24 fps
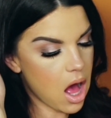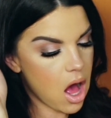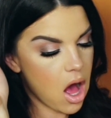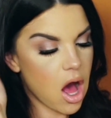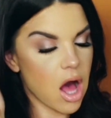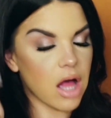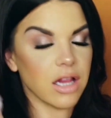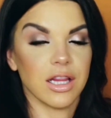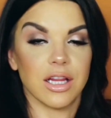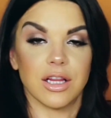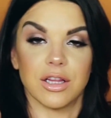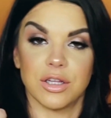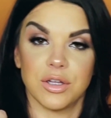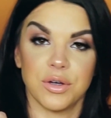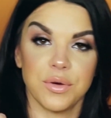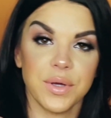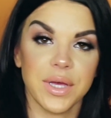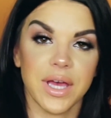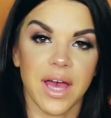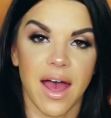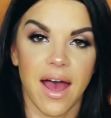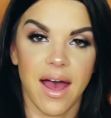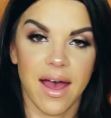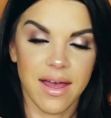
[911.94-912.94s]

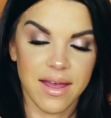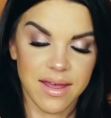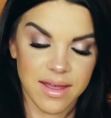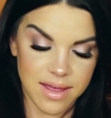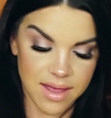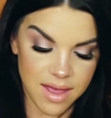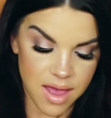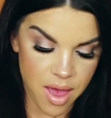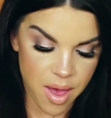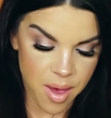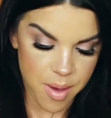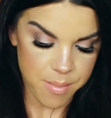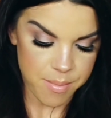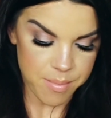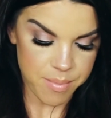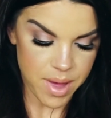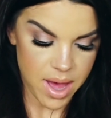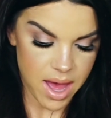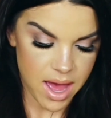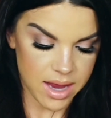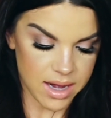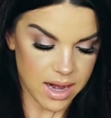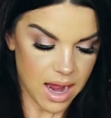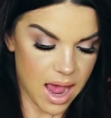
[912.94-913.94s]
hallelujah.
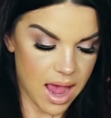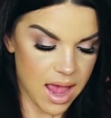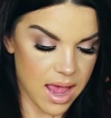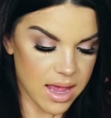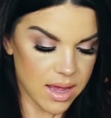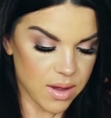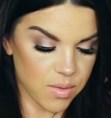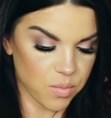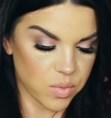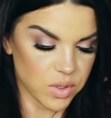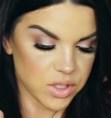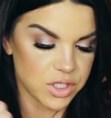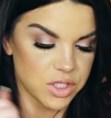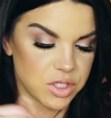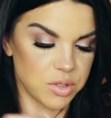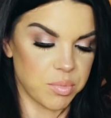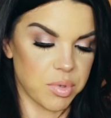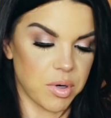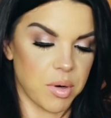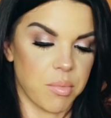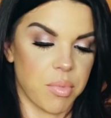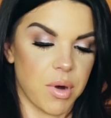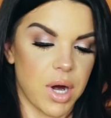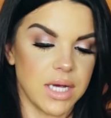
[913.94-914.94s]
But I was
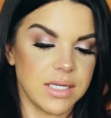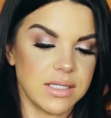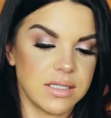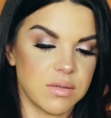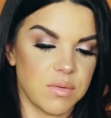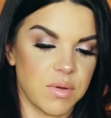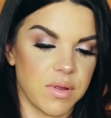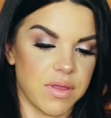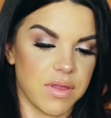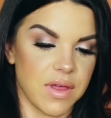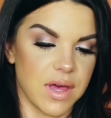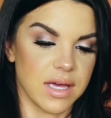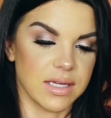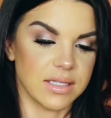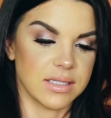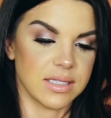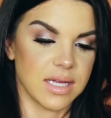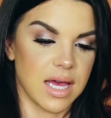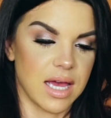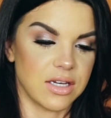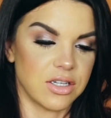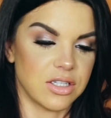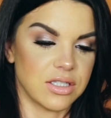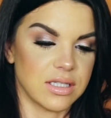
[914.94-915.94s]
super impressed with this.
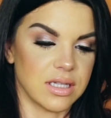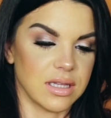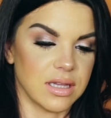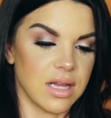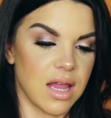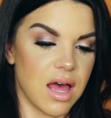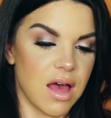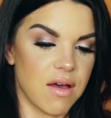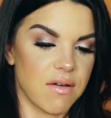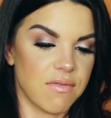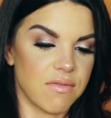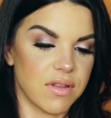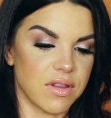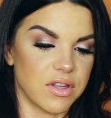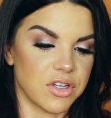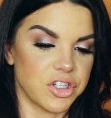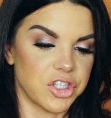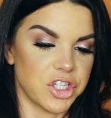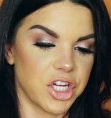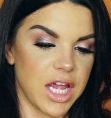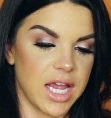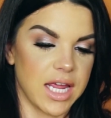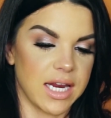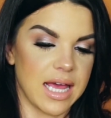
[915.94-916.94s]
I just love the
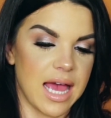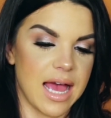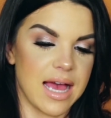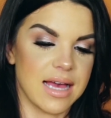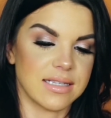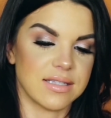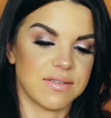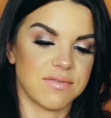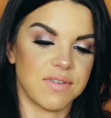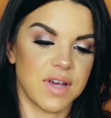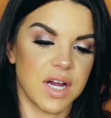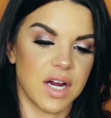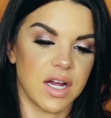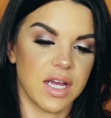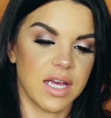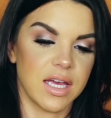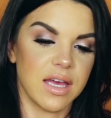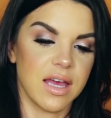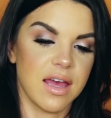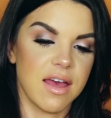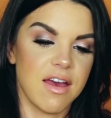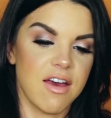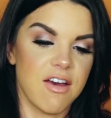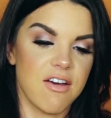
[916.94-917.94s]
shade. It has
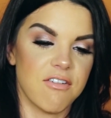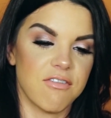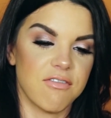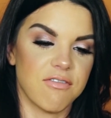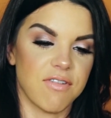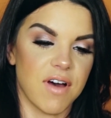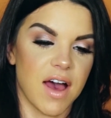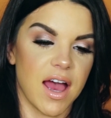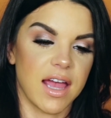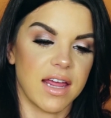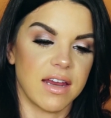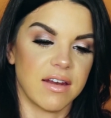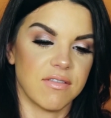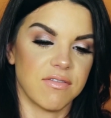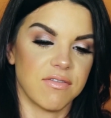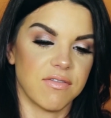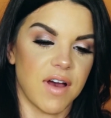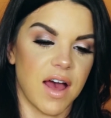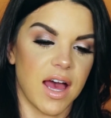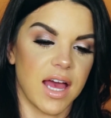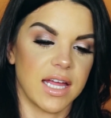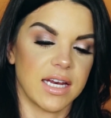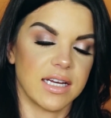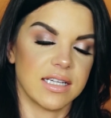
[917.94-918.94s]
very
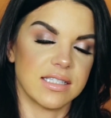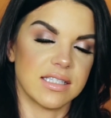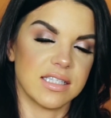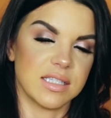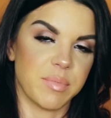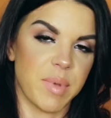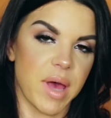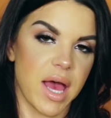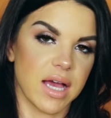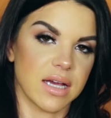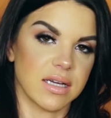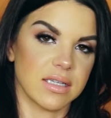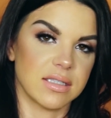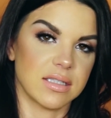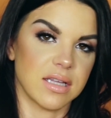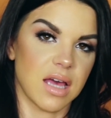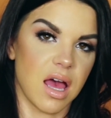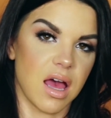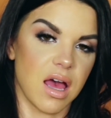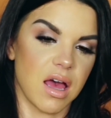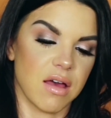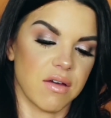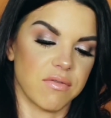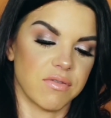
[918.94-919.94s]
fine specks
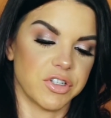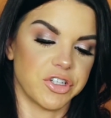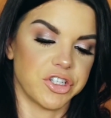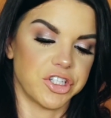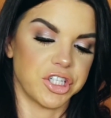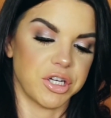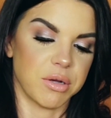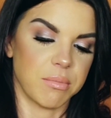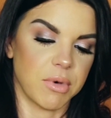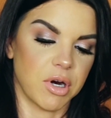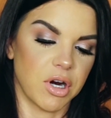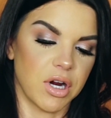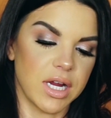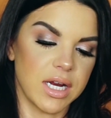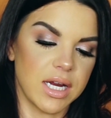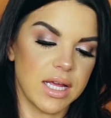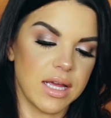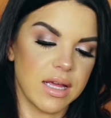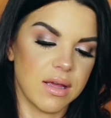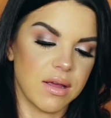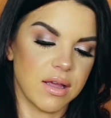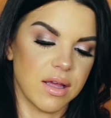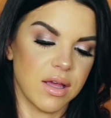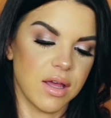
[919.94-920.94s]
of shimmer in
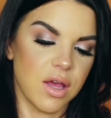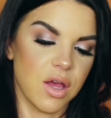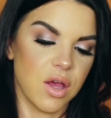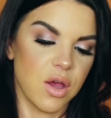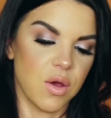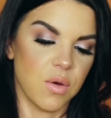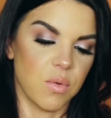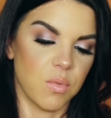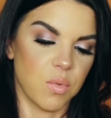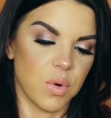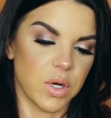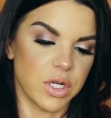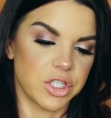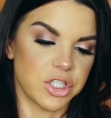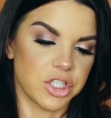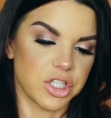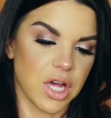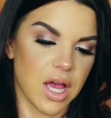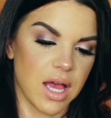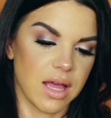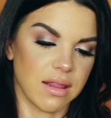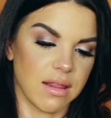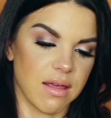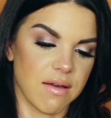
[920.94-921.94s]
it,
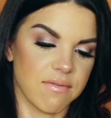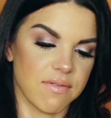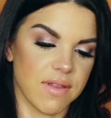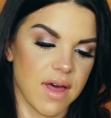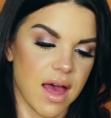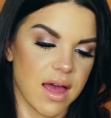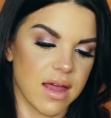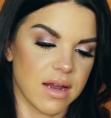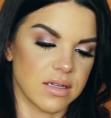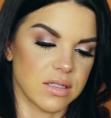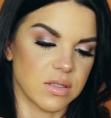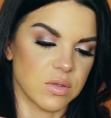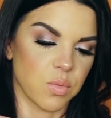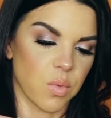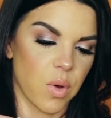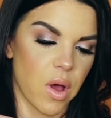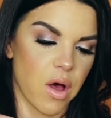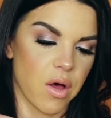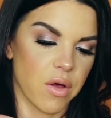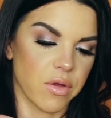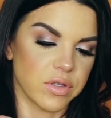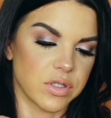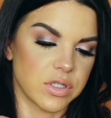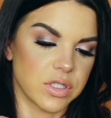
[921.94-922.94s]
which I love that as
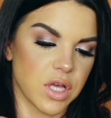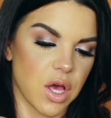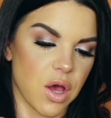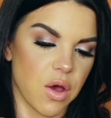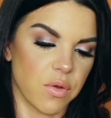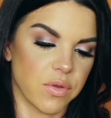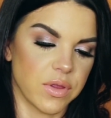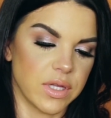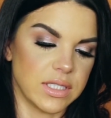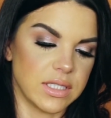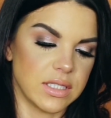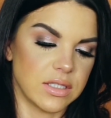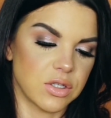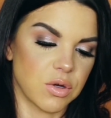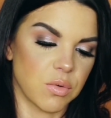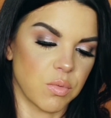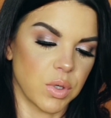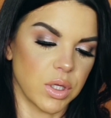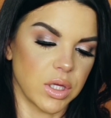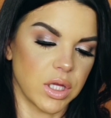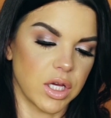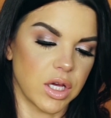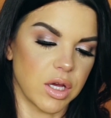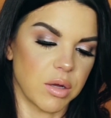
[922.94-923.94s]
well. So this is a
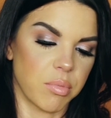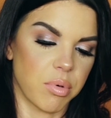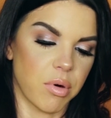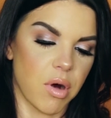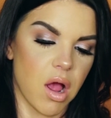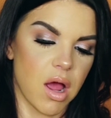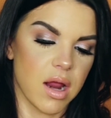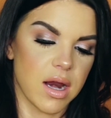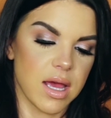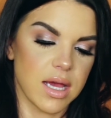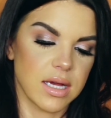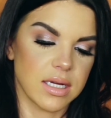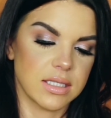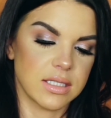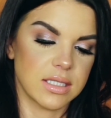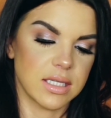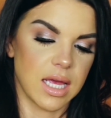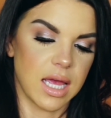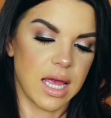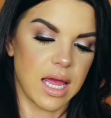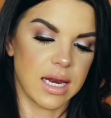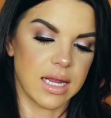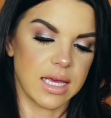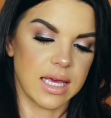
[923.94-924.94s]
really good
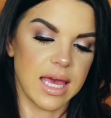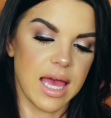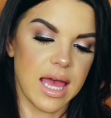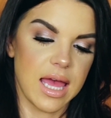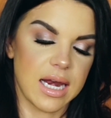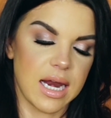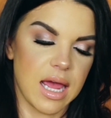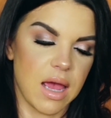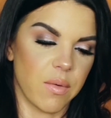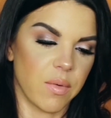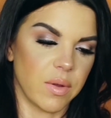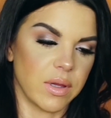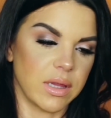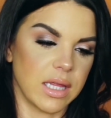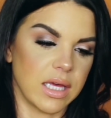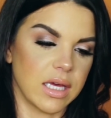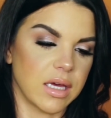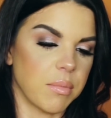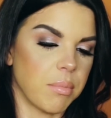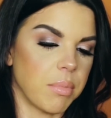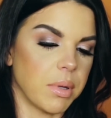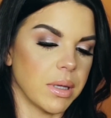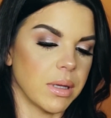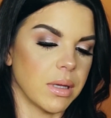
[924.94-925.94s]
product. And again, I will
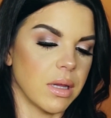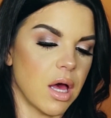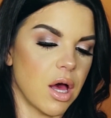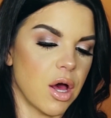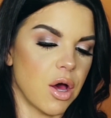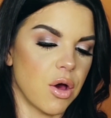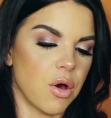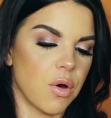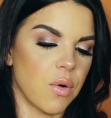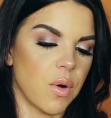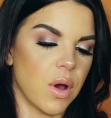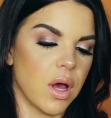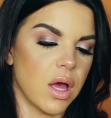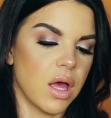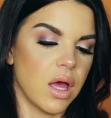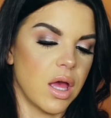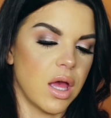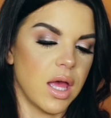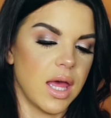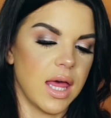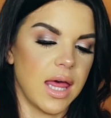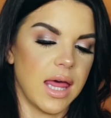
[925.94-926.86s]
link below